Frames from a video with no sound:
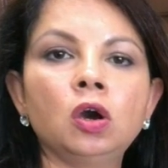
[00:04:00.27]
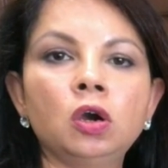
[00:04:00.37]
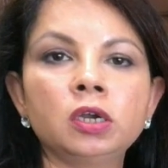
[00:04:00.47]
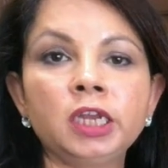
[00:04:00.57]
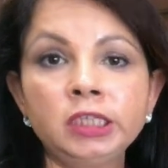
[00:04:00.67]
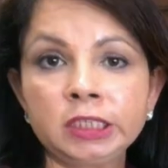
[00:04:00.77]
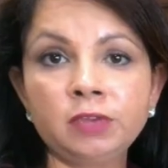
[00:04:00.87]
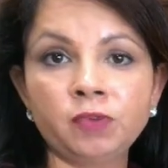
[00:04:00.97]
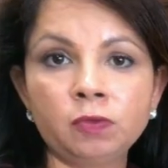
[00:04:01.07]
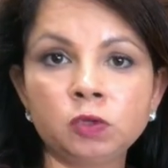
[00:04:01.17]
or let's say
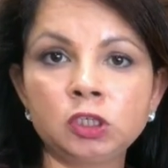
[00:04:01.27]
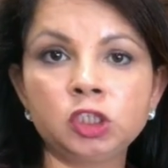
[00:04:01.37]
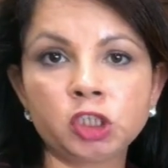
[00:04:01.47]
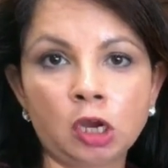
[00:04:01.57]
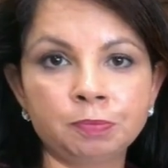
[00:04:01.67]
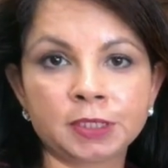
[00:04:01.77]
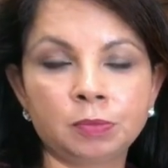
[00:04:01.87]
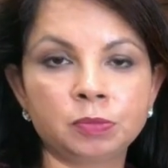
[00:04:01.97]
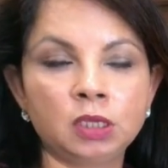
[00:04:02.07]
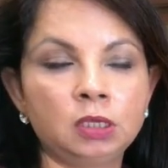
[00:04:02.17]
if I want to chop
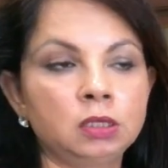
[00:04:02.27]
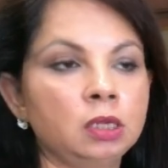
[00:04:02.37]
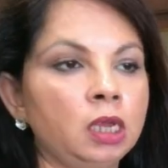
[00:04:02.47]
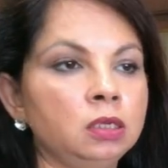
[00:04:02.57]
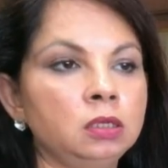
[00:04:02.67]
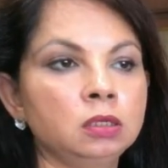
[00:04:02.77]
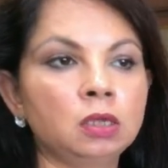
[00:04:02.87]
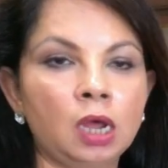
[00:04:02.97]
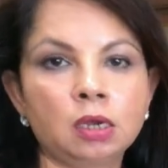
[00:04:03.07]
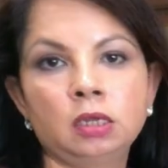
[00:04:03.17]
something like
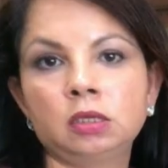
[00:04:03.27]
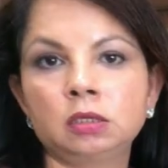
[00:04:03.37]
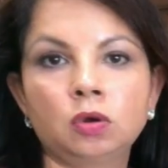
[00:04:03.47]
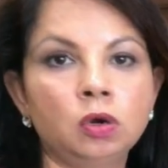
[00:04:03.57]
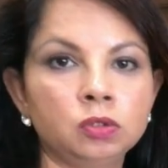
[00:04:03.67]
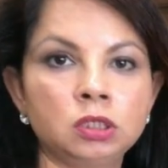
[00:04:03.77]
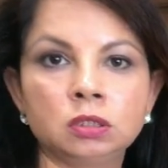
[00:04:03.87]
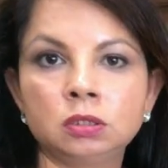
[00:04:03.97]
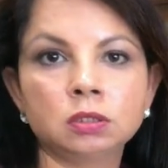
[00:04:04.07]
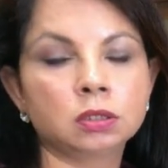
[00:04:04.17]
garlic,
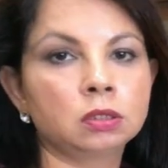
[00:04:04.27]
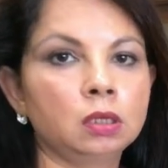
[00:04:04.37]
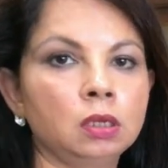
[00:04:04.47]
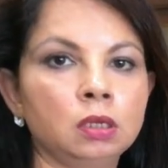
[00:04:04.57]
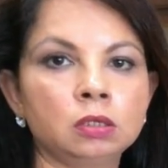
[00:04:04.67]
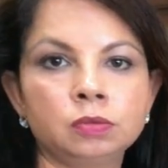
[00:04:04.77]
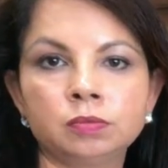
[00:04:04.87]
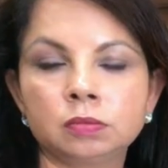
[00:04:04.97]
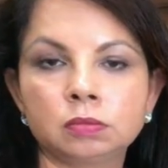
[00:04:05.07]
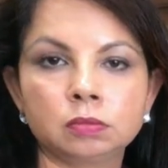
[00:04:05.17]
onions,
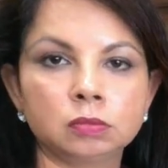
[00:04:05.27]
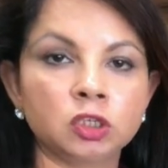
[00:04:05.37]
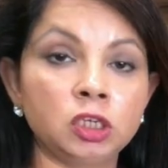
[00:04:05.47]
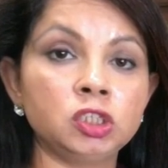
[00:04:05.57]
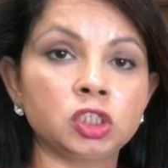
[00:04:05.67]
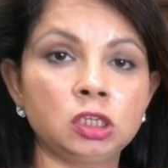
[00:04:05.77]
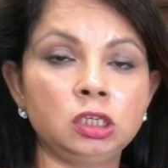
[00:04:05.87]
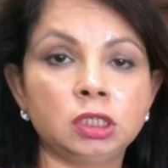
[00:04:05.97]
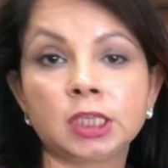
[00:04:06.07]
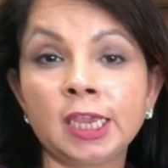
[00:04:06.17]
green
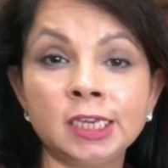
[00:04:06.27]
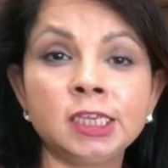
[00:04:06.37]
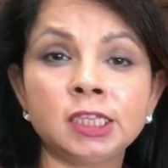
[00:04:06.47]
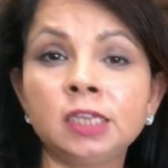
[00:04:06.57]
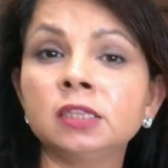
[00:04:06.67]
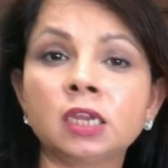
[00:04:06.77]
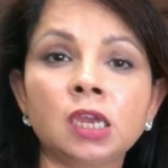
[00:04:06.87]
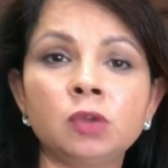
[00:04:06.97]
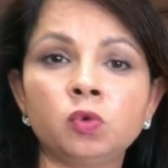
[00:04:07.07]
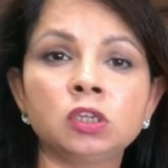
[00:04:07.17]
chilies, anything that
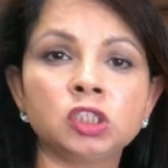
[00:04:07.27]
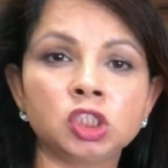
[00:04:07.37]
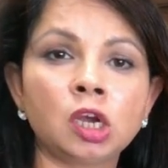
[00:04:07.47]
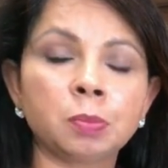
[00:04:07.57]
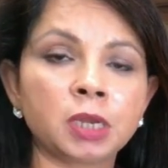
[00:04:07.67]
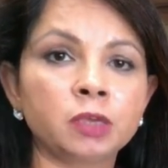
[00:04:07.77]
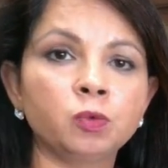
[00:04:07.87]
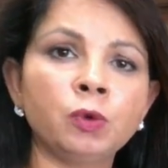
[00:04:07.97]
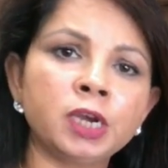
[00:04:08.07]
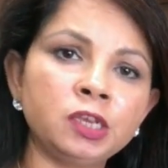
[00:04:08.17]
I want to chop like
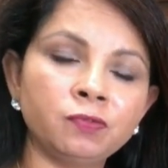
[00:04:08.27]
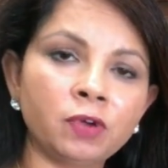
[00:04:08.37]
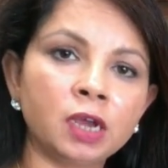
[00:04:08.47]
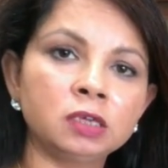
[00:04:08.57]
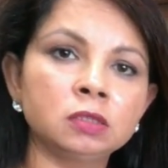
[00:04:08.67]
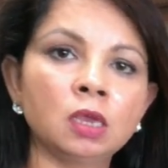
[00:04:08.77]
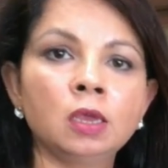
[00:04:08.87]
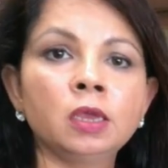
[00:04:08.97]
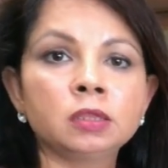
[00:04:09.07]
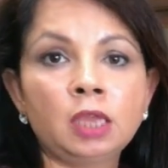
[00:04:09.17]
very fine,
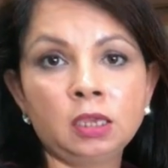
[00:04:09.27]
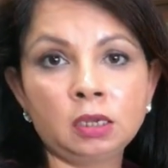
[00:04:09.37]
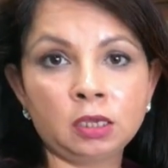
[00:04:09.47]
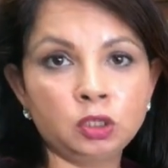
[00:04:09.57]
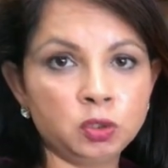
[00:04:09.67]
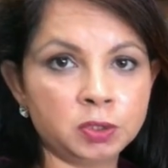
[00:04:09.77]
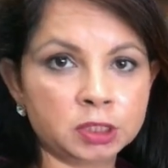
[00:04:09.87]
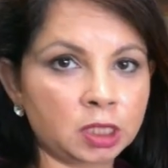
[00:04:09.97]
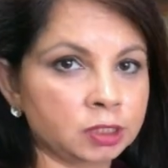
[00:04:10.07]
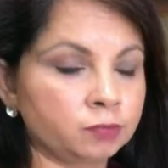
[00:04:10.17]
then I
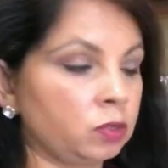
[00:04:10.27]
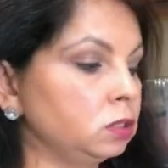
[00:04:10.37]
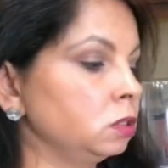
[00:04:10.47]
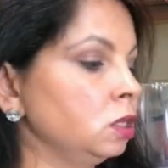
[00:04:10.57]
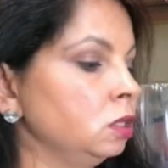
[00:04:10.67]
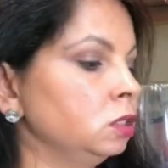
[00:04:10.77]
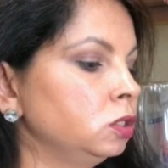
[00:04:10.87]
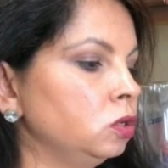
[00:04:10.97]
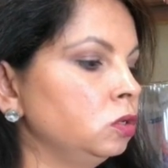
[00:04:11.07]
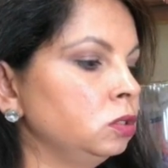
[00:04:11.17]
use this one.
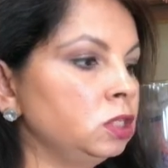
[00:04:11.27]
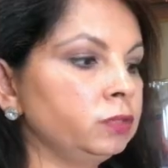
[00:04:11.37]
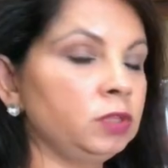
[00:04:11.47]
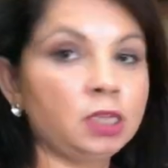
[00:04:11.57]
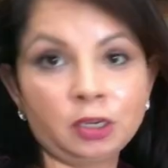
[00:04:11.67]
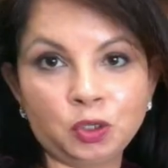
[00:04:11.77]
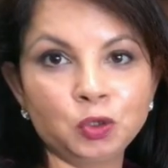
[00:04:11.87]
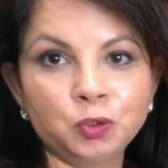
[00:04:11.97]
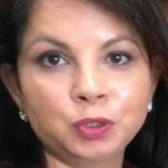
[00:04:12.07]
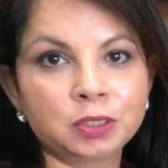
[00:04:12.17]
So this one get
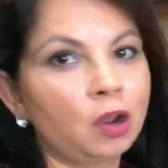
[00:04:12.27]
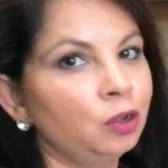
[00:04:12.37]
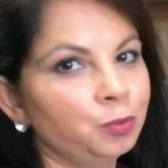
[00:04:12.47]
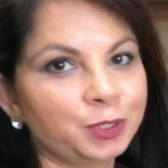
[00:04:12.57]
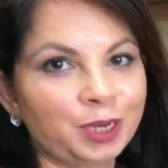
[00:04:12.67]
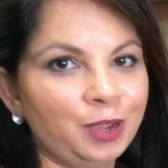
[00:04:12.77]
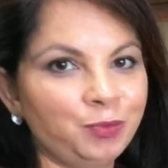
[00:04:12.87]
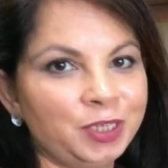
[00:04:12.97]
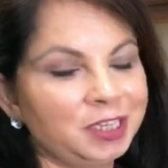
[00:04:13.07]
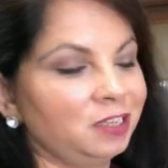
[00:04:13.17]
used almost
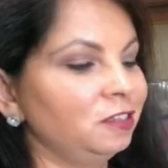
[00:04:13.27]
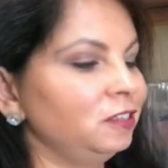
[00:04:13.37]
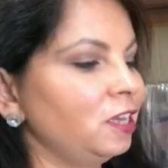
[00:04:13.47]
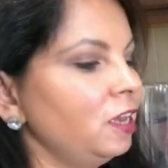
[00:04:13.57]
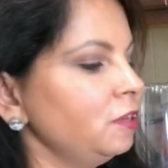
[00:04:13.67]
every single day.